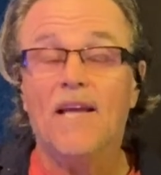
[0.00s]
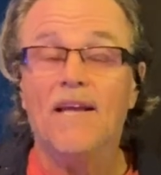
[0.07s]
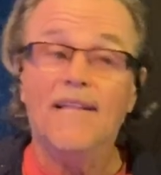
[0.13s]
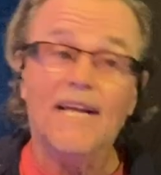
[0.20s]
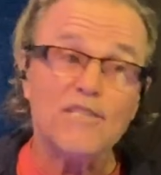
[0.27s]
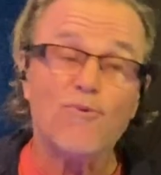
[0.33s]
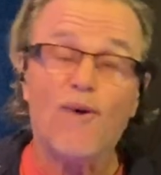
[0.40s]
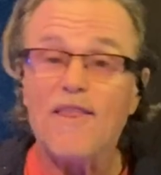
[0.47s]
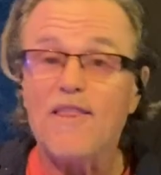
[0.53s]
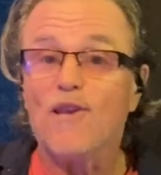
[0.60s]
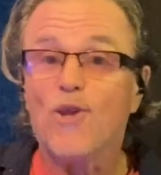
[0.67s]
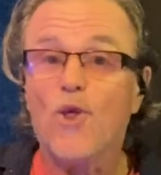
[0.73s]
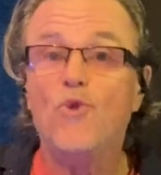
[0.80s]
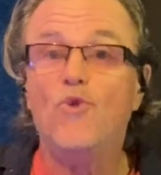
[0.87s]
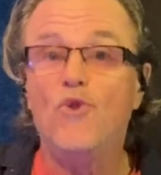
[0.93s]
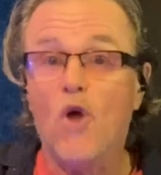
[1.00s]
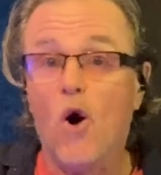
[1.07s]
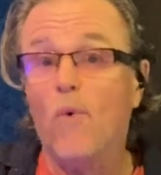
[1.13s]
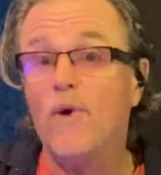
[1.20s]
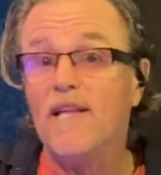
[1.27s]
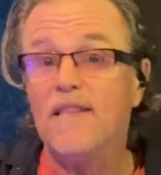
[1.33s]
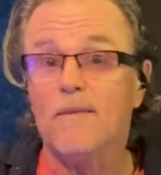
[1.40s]
That's why
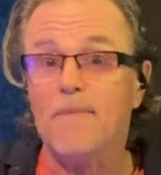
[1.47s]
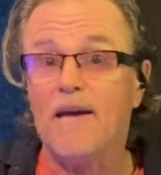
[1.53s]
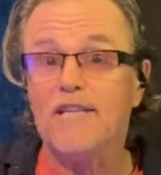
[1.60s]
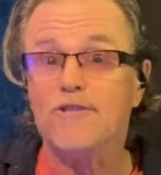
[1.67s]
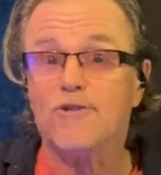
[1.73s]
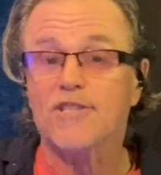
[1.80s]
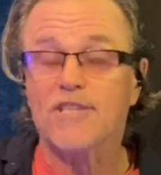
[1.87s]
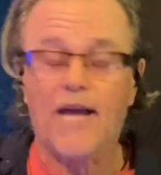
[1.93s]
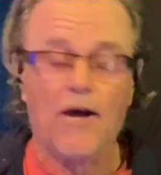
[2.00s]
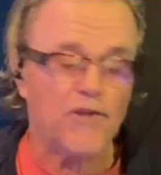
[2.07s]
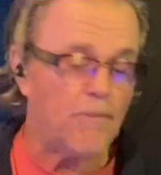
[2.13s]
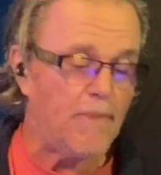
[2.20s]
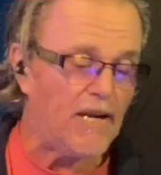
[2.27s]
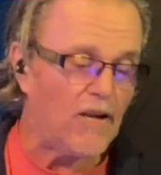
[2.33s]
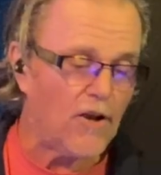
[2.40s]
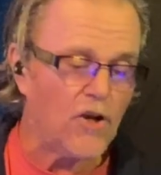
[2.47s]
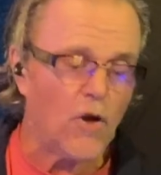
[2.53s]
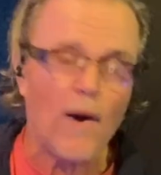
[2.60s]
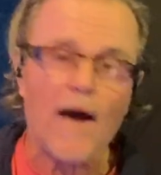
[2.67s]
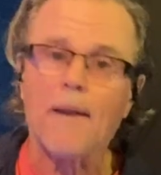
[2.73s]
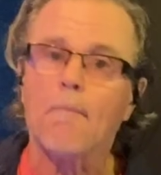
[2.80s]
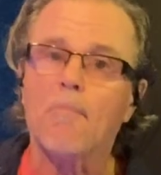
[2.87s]
knowing the major scale, you may not know
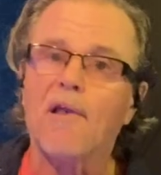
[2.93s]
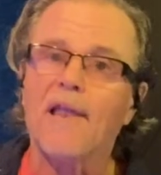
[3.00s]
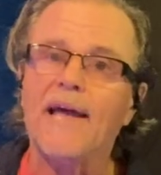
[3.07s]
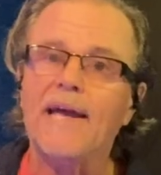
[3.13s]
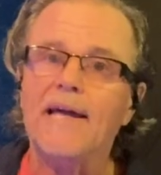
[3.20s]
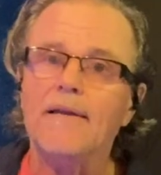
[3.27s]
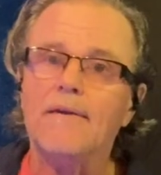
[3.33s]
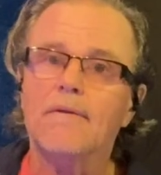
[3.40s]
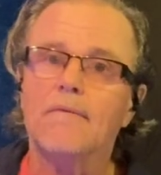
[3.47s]
how to play it,